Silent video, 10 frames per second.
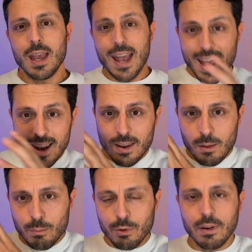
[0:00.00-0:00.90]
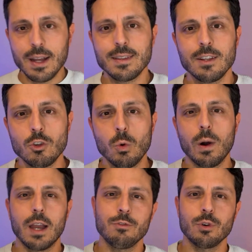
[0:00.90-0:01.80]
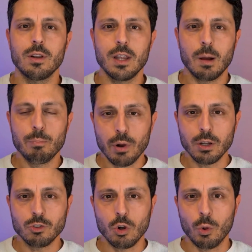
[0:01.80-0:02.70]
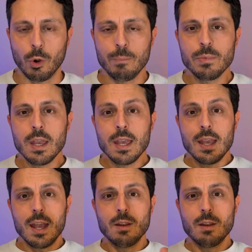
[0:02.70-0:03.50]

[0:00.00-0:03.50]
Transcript: and provide that UI for the data product owner. And the